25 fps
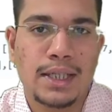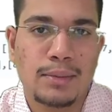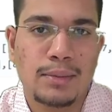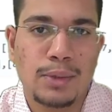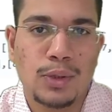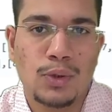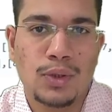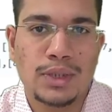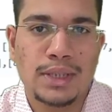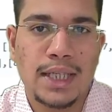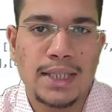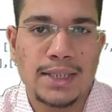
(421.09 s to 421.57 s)

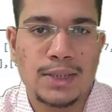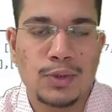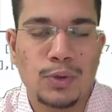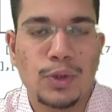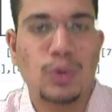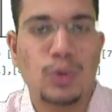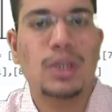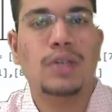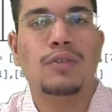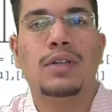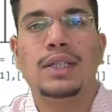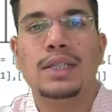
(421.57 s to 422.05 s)
because that is going
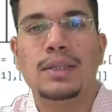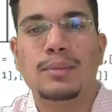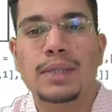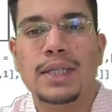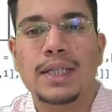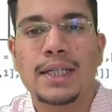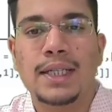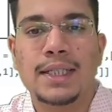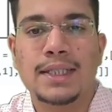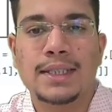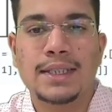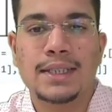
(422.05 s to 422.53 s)
to convert the
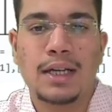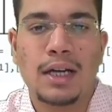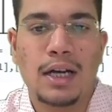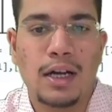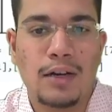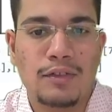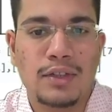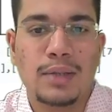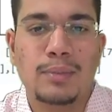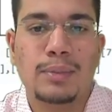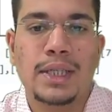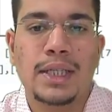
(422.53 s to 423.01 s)
matrix
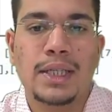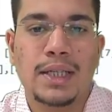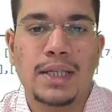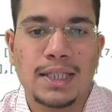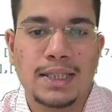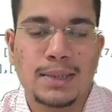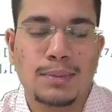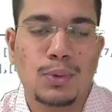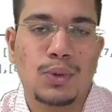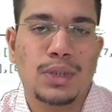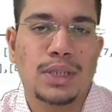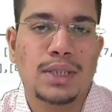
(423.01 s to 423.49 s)
after being
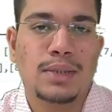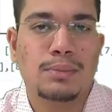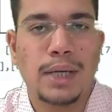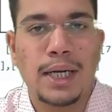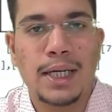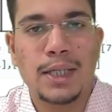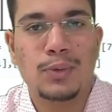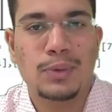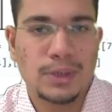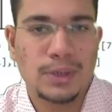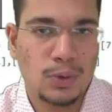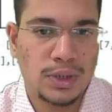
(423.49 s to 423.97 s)
transposed
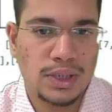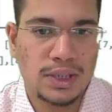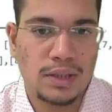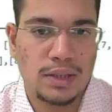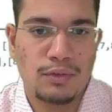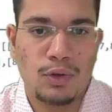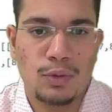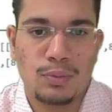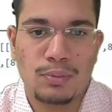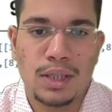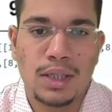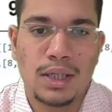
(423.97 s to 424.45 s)
back to its original
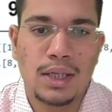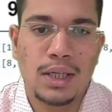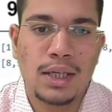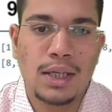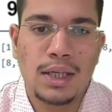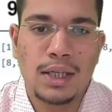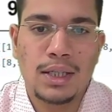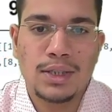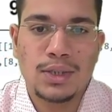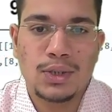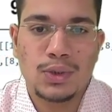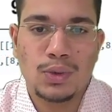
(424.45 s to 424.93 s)
form.
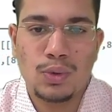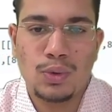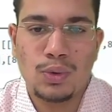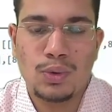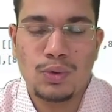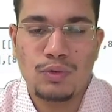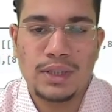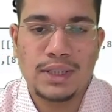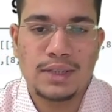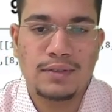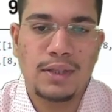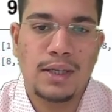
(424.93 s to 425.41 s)
So
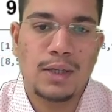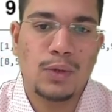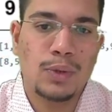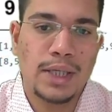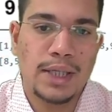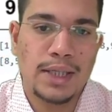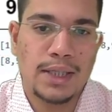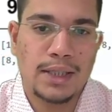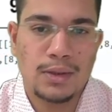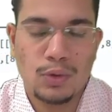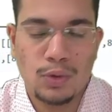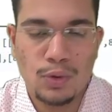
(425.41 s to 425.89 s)
once we are
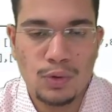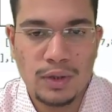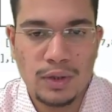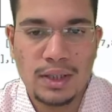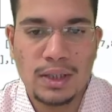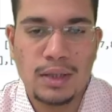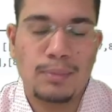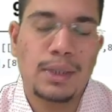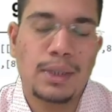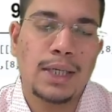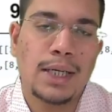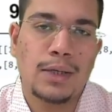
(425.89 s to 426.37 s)
rotating over
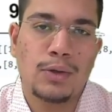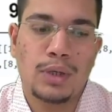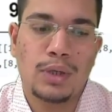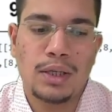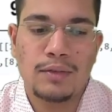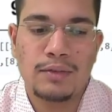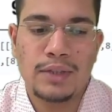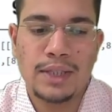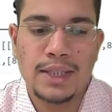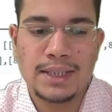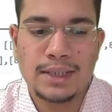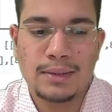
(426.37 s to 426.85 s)
the upper
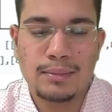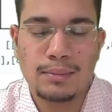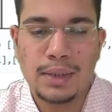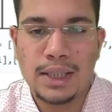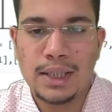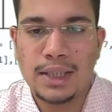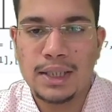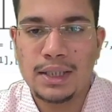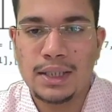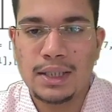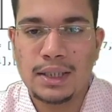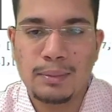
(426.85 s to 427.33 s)
triangular, we can
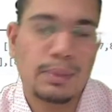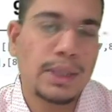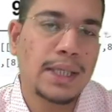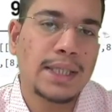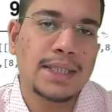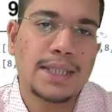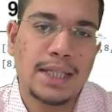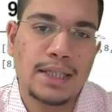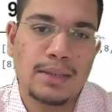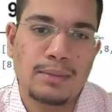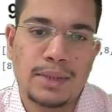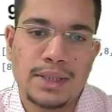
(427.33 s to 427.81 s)
simply replace
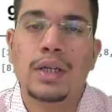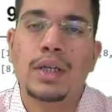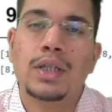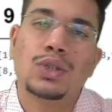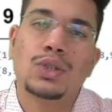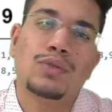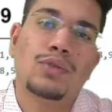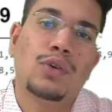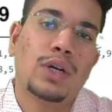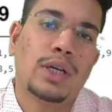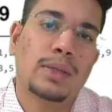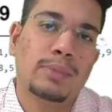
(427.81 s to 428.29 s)
the elements.
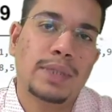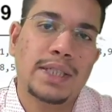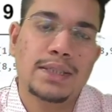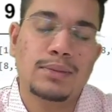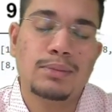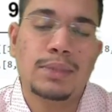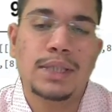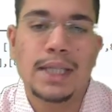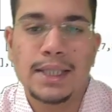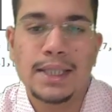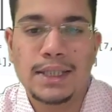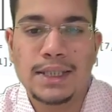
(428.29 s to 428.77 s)
So for
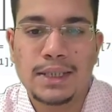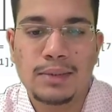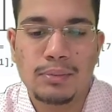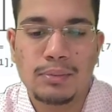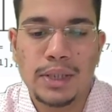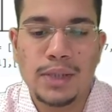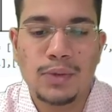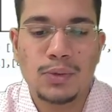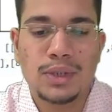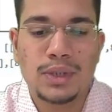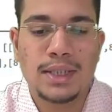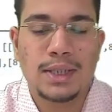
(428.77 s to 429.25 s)
replacement, I can
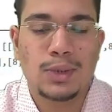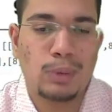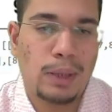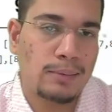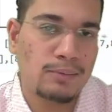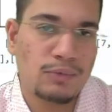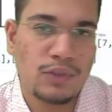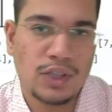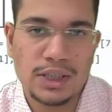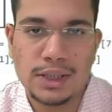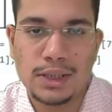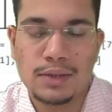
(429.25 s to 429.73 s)
simply use the
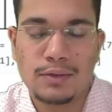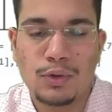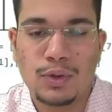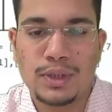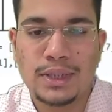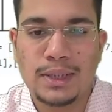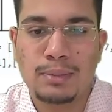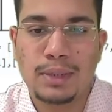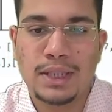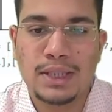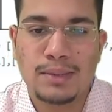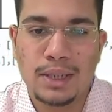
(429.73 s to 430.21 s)
swap function for
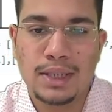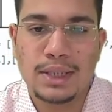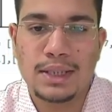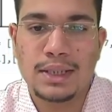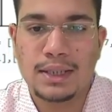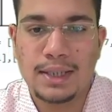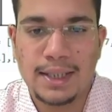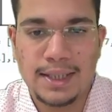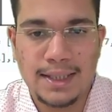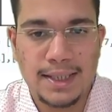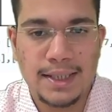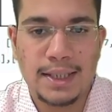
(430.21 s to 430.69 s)
C++,
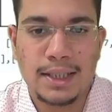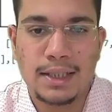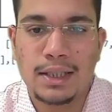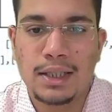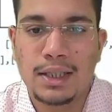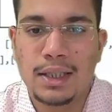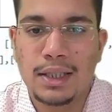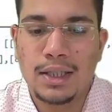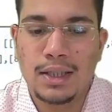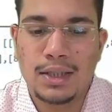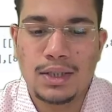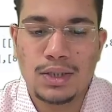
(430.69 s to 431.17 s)
STL.
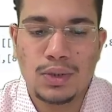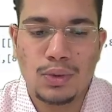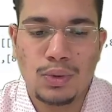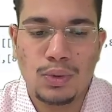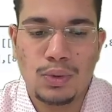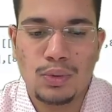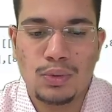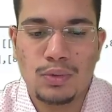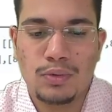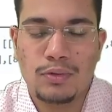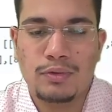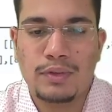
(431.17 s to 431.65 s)

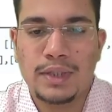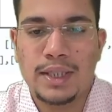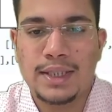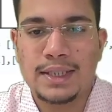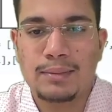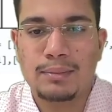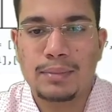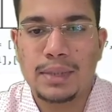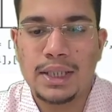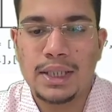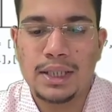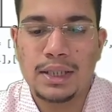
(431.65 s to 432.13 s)
So we are
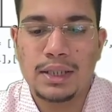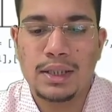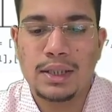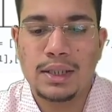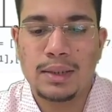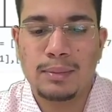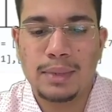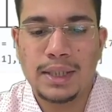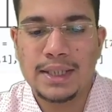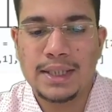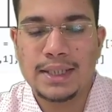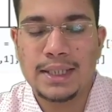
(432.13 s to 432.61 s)
simply
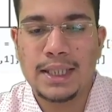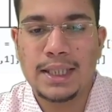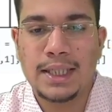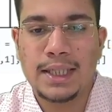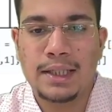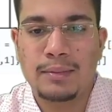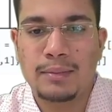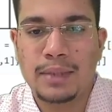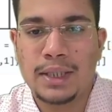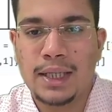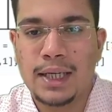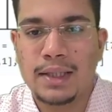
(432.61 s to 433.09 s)
replacing an
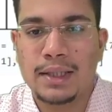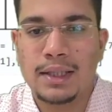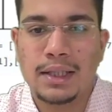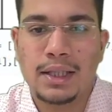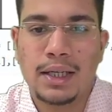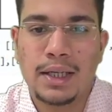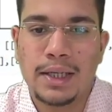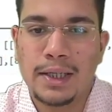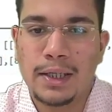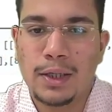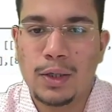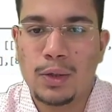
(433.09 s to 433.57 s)
element at the
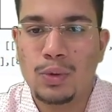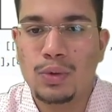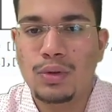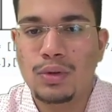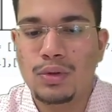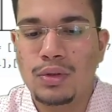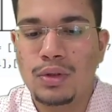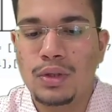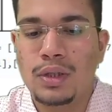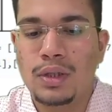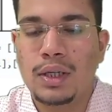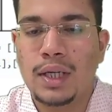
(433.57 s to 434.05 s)
current row
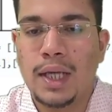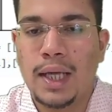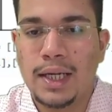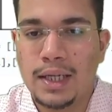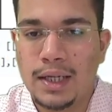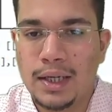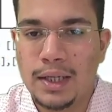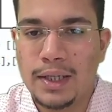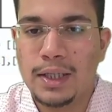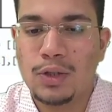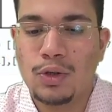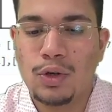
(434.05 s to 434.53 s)
and
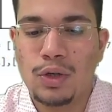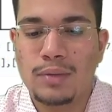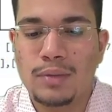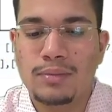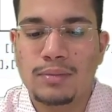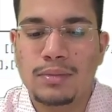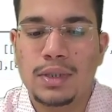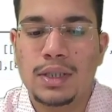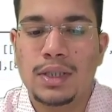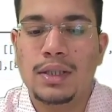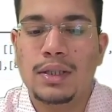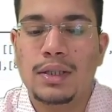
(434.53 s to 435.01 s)
current
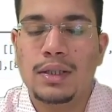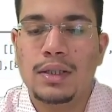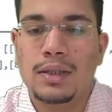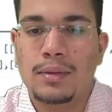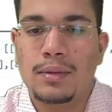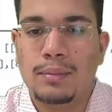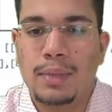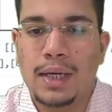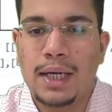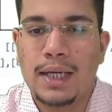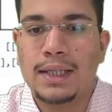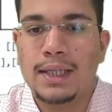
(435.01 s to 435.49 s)
column
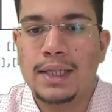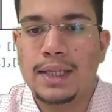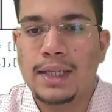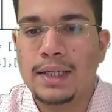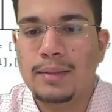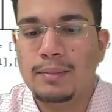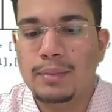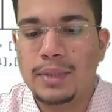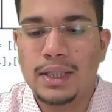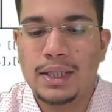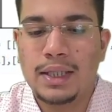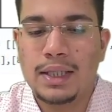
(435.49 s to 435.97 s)
by the
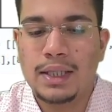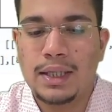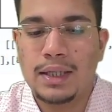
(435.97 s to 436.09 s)
element